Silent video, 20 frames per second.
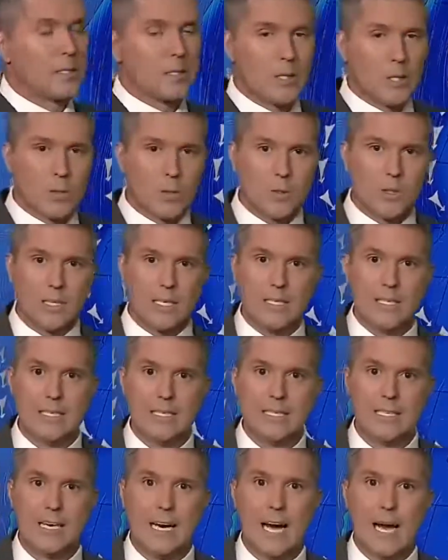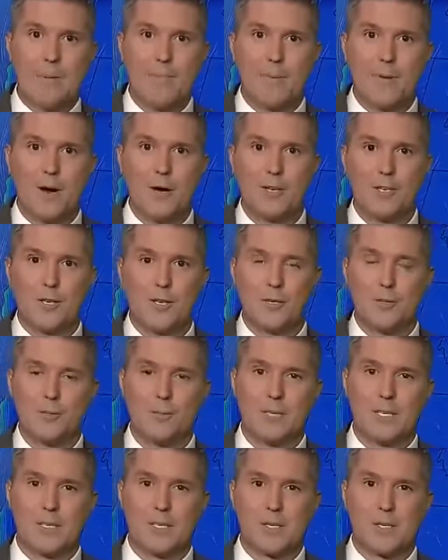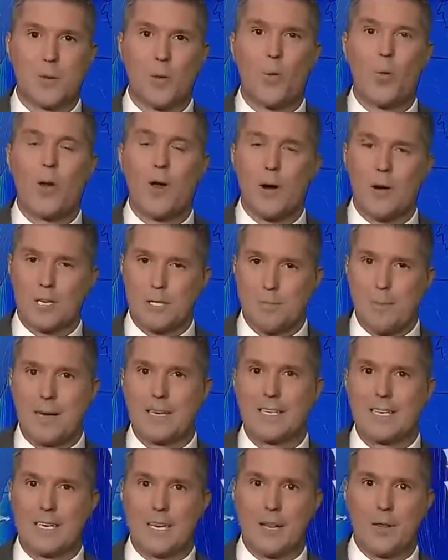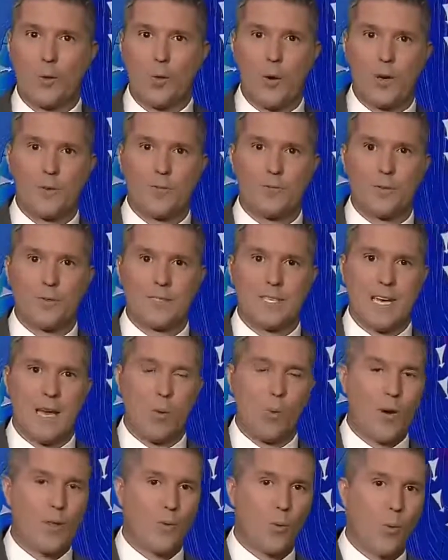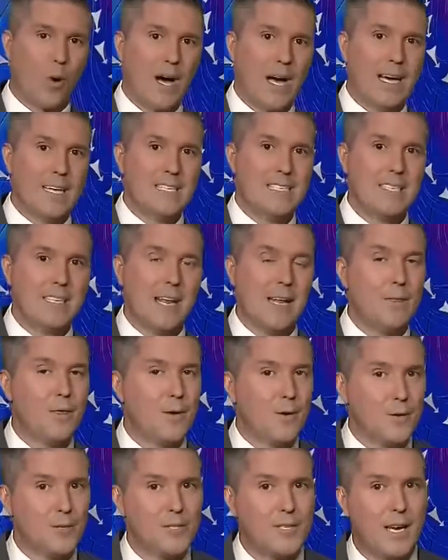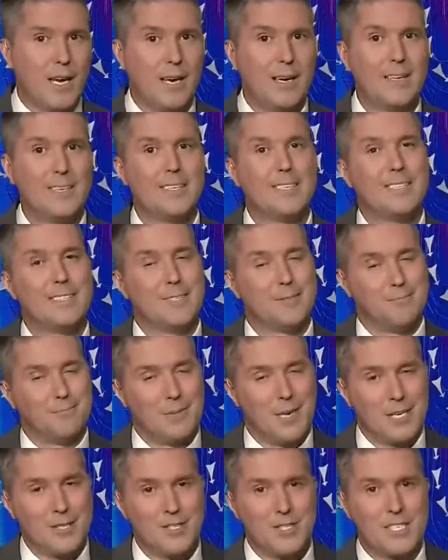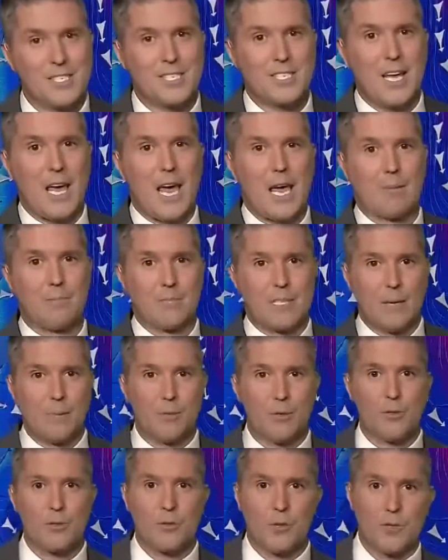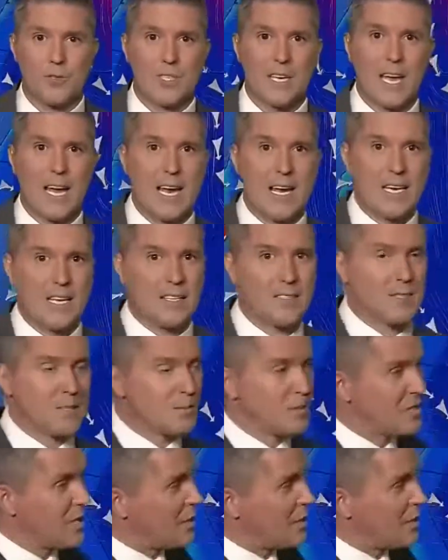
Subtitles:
Locally, high pressure means we are expecting another wonderful day weather-wise, and on Thursday, much the same. Temperatures close to 80, some